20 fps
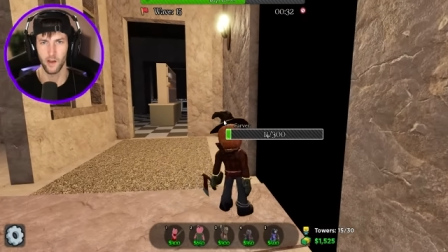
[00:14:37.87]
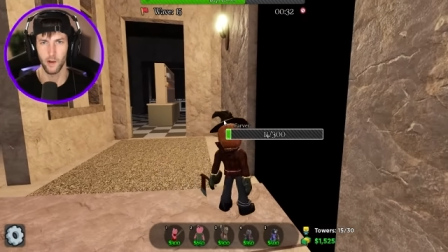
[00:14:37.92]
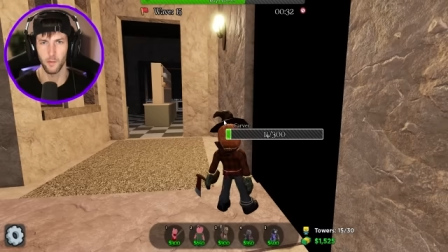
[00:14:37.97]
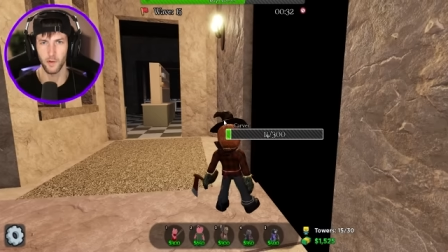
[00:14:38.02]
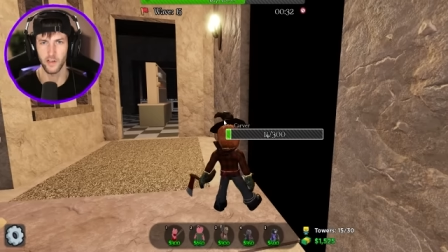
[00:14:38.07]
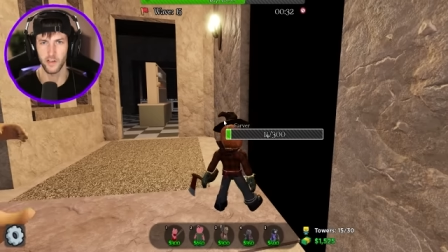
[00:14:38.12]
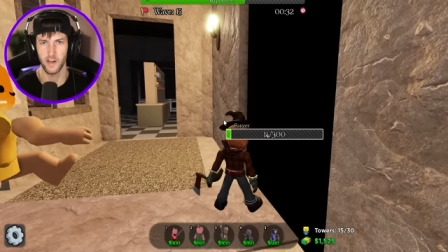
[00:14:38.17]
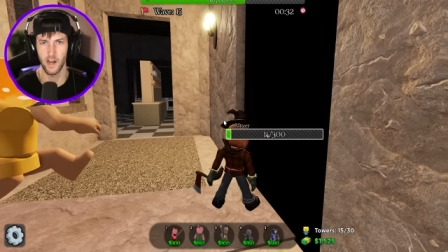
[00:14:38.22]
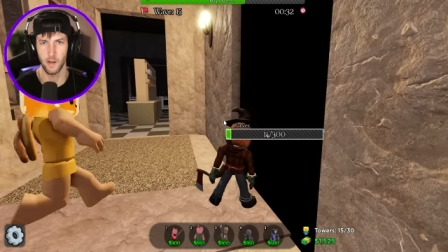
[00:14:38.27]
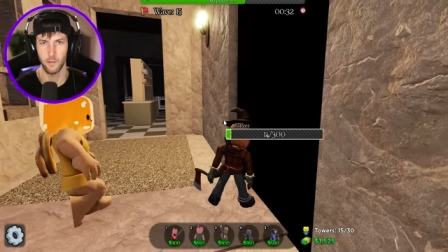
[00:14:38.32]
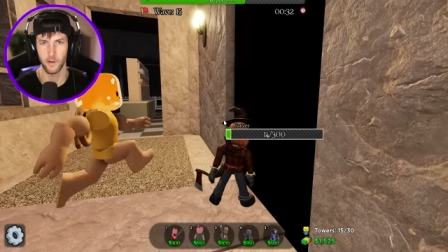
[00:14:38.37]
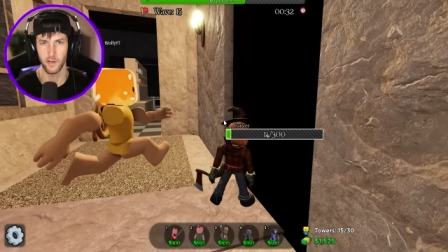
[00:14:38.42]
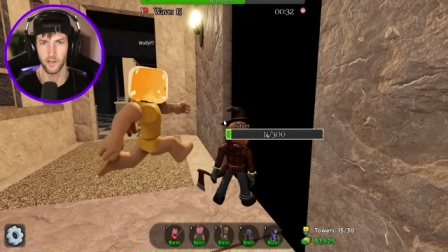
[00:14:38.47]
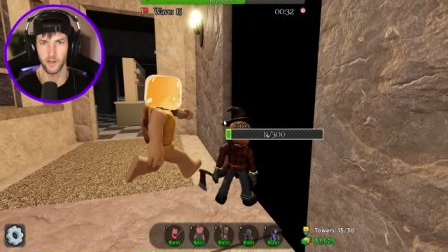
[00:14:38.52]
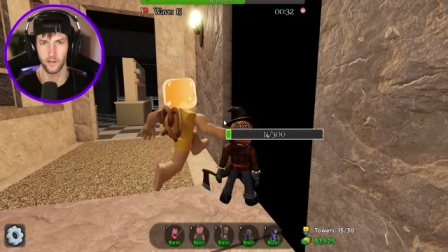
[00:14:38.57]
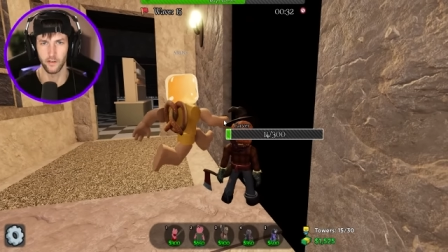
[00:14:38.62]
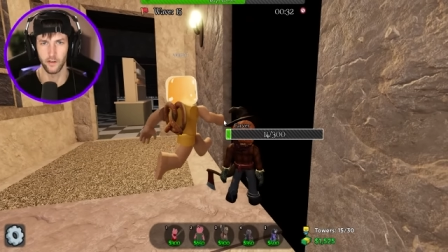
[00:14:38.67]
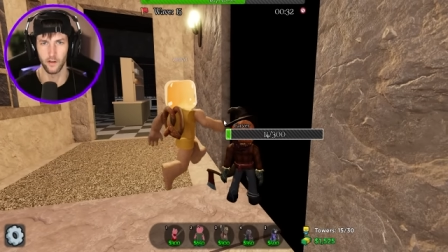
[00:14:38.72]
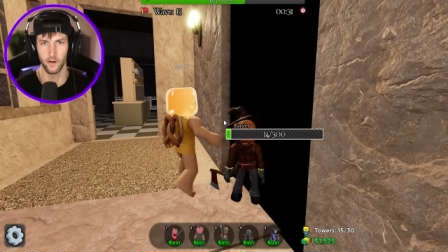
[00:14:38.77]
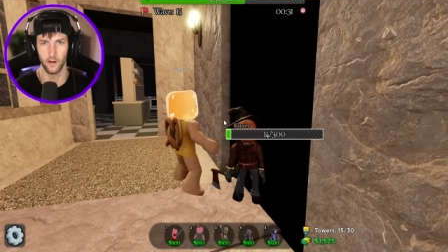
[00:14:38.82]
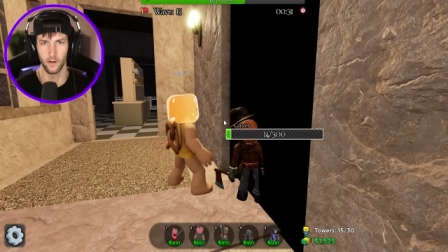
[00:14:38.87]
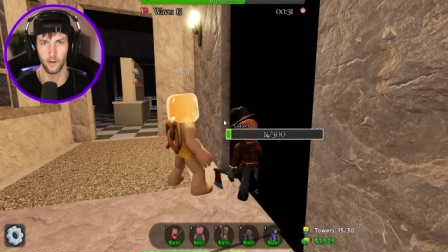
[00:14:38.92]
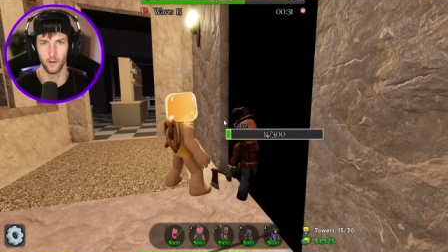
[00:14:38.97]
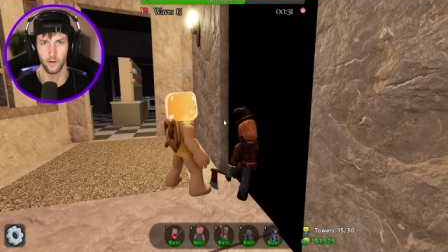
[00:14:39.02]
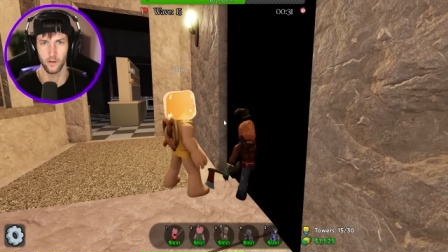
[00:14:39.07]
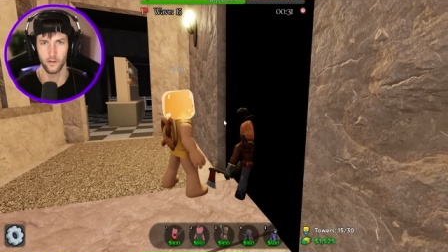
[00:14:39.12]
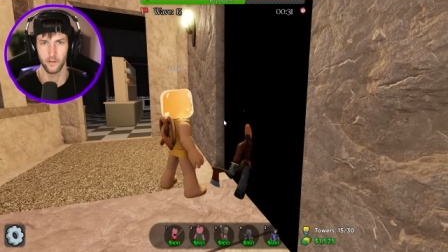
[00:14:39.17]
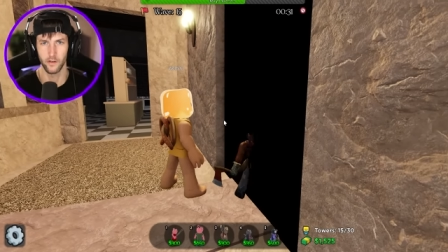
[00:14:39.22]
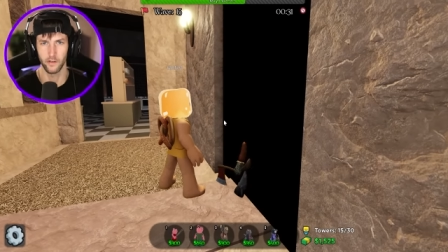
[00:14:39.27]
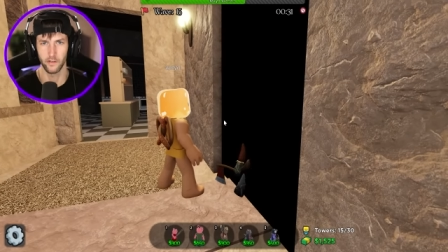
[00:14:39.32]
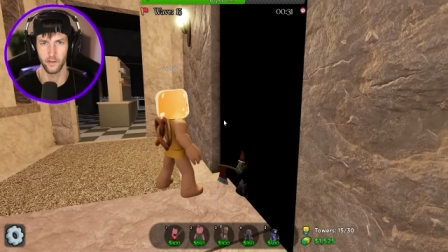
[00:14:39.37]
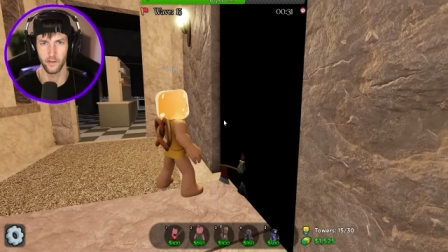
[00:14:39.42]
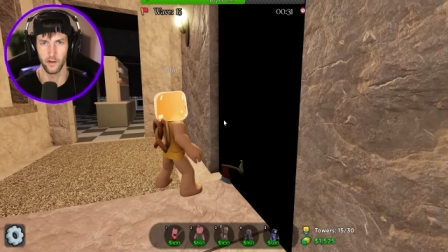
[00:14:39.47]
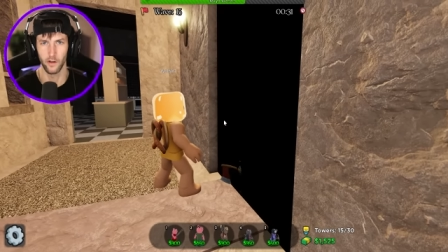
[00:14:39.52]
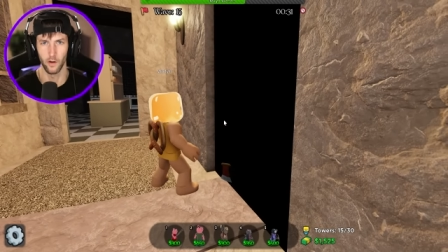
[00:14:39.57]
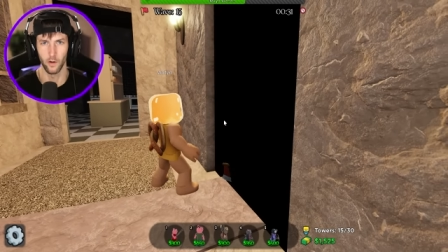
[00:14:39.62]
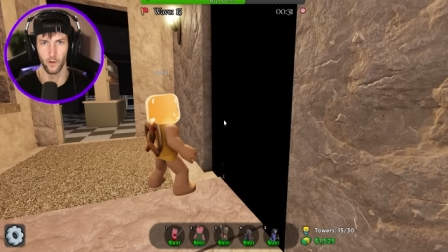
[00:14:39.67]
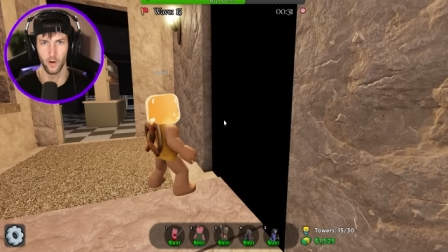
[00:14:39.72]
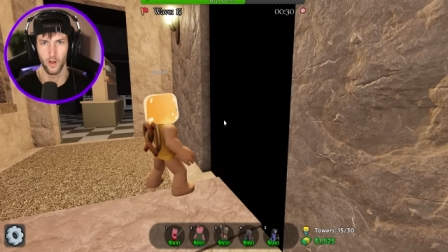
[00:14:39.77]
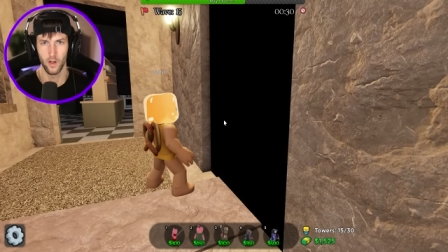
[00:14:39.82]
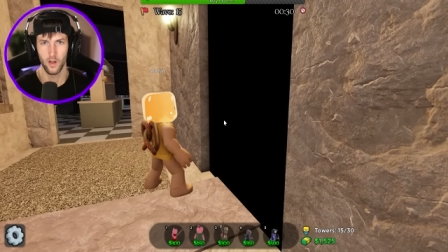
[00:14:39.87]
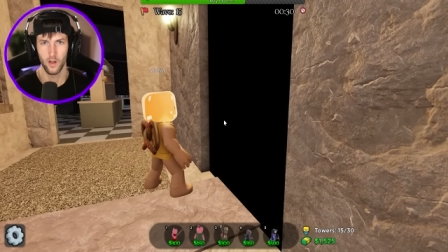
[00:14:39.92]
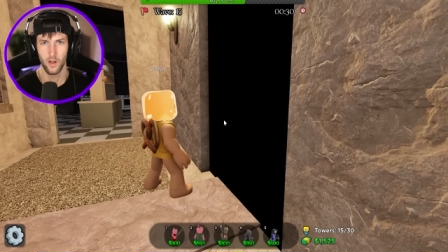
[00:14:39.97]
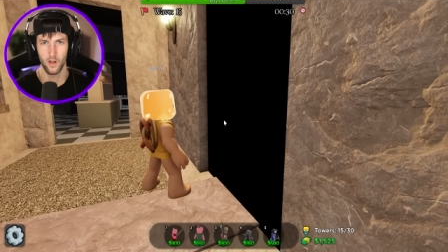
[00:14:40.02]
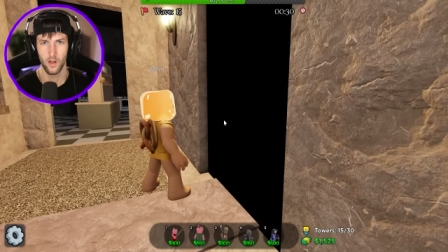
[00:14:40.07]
How much damage does he do? Does he do?